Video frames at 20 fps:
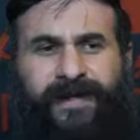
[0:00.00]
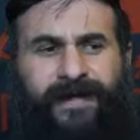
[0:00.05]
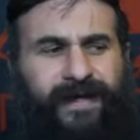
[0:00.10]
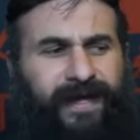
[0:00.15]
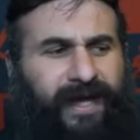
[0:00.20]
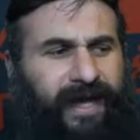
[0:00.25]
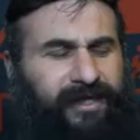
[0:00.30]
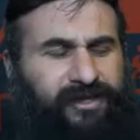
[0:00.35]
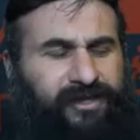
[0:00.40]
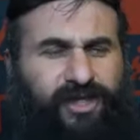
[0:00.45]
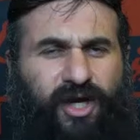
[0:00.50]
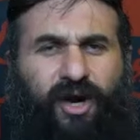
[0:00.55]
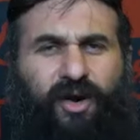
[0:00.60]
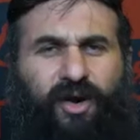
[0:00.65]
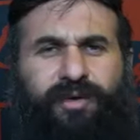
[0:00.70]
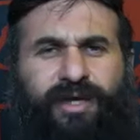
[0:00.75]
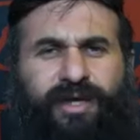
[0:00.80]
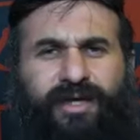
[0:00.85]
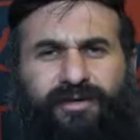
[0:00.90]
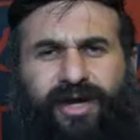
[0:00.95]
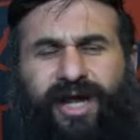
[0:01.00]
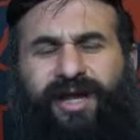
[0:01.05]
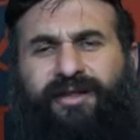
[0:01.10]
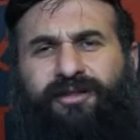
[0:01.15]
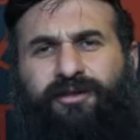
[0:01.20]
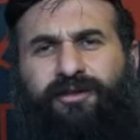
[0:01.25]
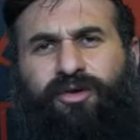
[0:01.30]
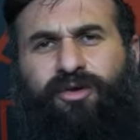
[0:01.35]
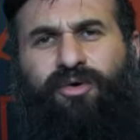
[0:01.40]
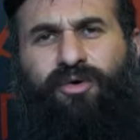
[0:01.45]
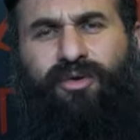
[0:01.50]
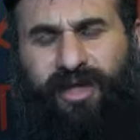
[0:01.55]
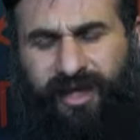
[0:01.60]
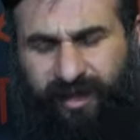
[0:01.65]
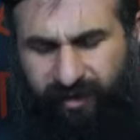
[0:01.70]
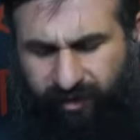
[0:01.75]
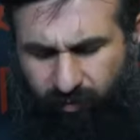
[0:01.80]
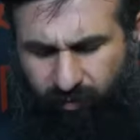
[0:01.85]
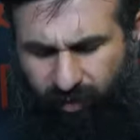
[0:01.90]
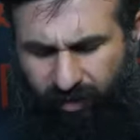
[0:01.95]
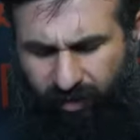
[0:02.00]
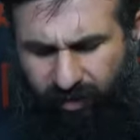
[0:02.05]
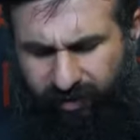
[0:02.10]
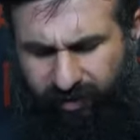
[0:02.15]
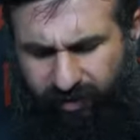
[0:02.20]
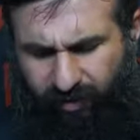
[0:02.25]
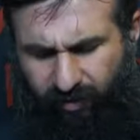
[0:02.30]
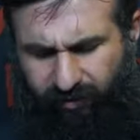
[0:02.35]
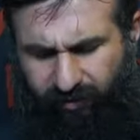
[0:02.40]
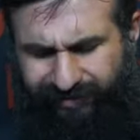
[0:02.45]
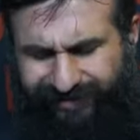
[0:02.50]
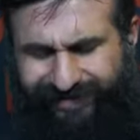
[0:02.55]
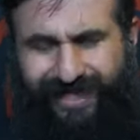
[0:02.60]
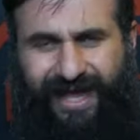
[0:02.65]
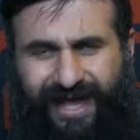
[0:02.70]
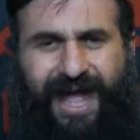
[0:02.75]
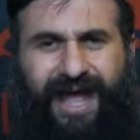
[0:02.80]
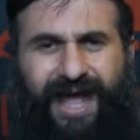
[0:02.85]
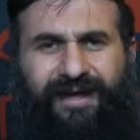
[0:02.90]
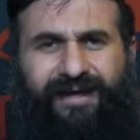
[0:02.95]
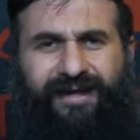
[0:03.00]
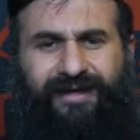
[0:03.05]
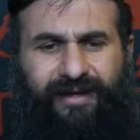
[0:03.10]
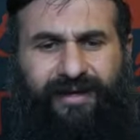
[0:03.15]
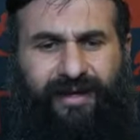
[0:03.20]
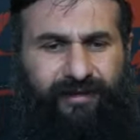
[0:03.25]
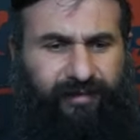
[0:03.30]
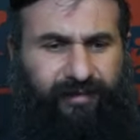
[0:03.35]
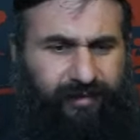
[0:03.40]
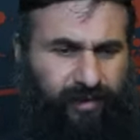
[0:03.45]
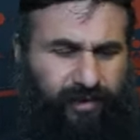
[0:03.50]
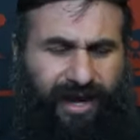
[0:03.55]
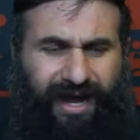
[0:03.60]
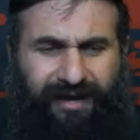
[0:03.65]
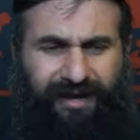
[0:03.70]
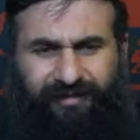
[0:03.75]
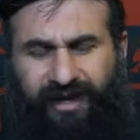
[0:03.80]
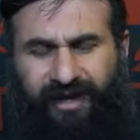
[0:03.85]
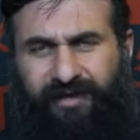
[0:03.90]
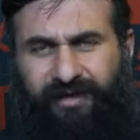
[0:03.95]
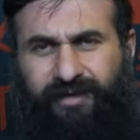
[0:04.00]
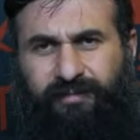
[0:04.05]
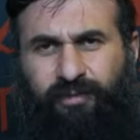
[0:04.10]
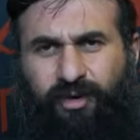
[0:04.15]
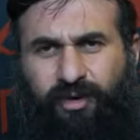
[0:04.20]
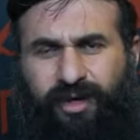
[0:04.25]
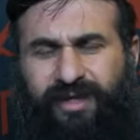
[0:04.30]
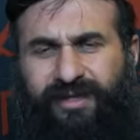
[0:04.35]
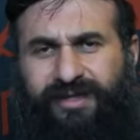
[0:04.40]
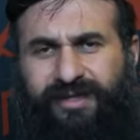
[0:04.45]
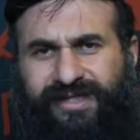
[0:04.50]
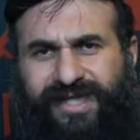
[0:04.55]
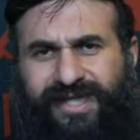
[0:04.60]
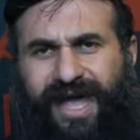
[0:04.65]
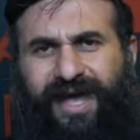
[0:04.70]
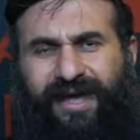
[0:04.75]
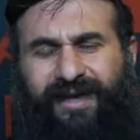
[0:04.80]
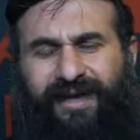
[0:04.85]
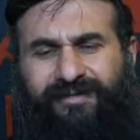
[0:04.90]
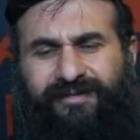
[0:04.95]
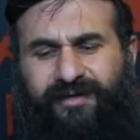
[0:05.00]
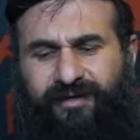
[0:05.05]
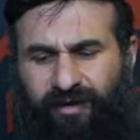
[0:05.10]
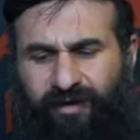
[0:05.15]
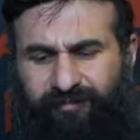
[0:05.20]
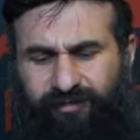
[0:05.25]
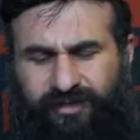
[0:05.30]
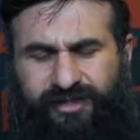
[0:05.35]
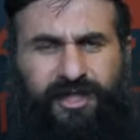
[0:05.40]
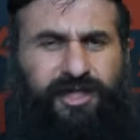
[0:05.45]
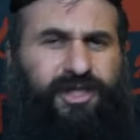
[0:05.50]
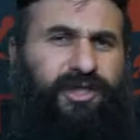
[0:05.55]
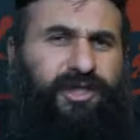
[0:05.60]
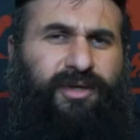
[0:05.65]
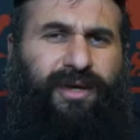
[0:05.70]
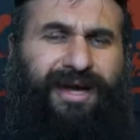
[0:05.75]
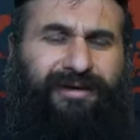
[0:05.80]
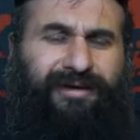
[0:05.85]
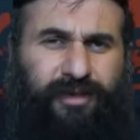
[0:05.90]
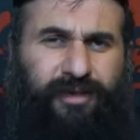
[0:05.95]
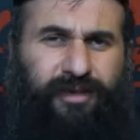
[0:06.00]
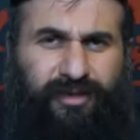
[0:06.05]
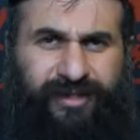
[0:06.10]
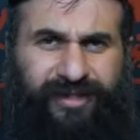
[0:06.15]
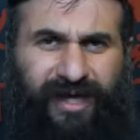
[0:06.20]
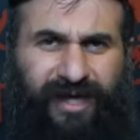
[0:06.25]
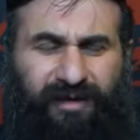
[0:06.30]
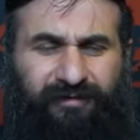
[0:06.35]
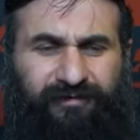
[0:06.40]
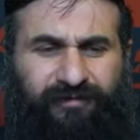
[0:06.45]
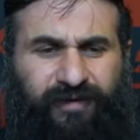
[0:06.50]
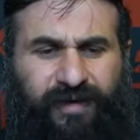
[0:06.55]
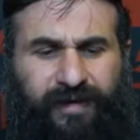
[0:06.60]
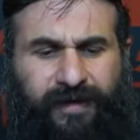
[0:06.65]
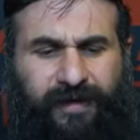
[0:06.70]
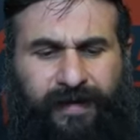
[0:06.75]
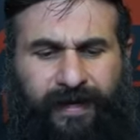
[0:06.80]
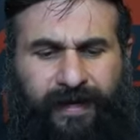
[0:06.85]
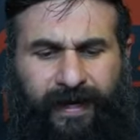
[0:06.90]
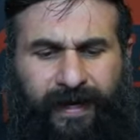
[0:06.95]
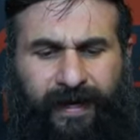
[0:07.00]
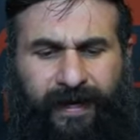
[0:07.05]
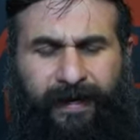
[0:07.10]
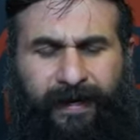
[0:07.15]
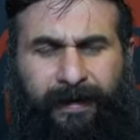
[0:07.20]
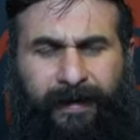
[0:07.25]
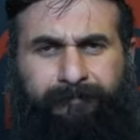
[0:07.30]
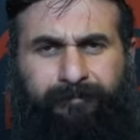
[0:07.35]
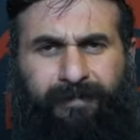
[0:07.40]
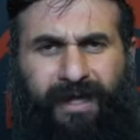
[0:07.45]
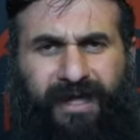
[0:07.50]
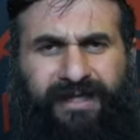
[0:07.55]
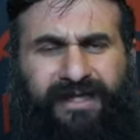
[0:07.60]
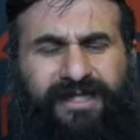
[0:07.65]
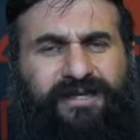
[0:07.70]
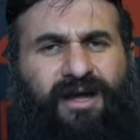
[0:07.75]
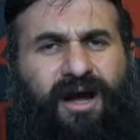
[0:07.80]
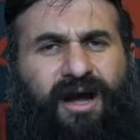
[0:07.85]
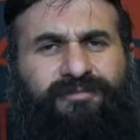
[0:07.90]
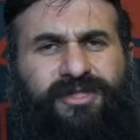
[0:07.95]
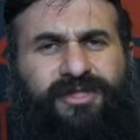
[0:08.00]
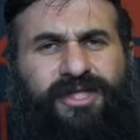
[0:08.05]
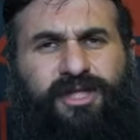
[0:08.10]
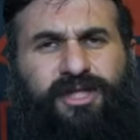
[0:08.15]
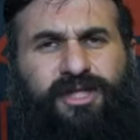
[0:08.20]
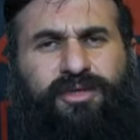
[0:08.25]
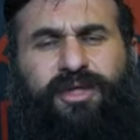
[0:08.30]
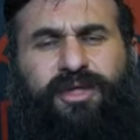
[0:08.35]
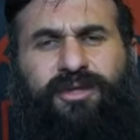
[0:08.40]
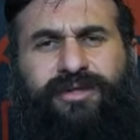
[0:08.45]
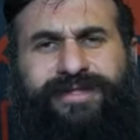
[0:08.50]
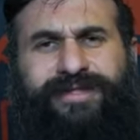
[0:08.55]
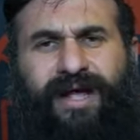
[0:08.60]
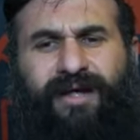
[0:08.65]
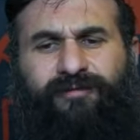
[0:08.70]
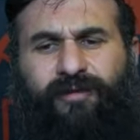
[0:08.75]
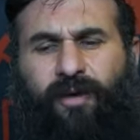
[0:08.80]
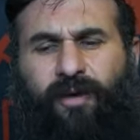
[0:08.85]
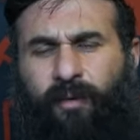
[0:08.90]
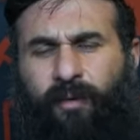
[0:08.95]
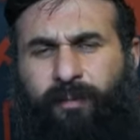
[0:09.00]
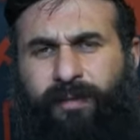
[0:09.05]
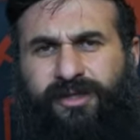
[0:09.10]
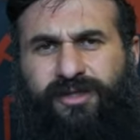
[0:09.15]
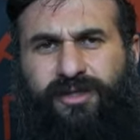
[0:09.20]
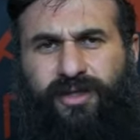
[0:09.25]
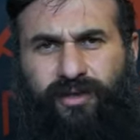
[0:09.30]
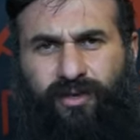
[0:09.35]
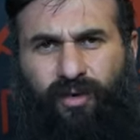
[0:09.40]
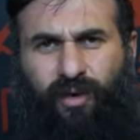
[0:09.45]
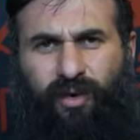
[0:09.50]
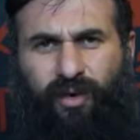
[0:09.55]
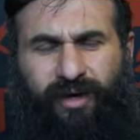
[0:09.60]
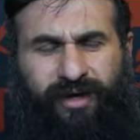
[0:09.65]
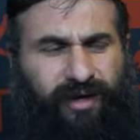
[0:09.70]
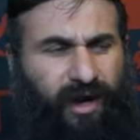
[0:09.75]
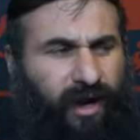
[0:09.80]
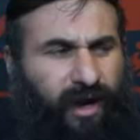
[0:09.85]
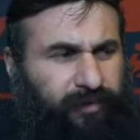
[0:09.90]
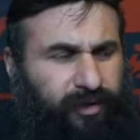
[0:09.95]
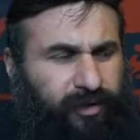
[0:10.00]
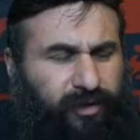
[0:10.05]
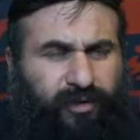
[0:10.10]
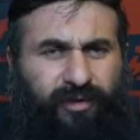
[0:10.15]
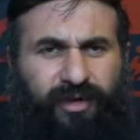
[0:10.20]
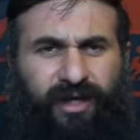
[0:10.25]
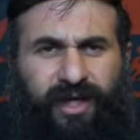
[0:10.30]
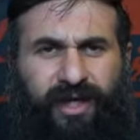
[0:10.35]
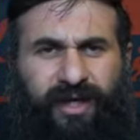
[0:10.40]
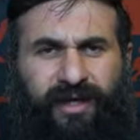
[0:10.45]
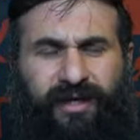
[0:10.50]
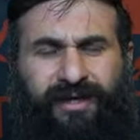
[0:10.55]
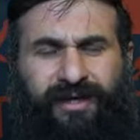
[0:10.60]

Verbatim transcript: And so we created a tool here, Warrior, called the Stack, and uh, you have that in the book. And the Stack is a conversation you have with yourself. Um, and these conversations with yourself opens the door and opportunity,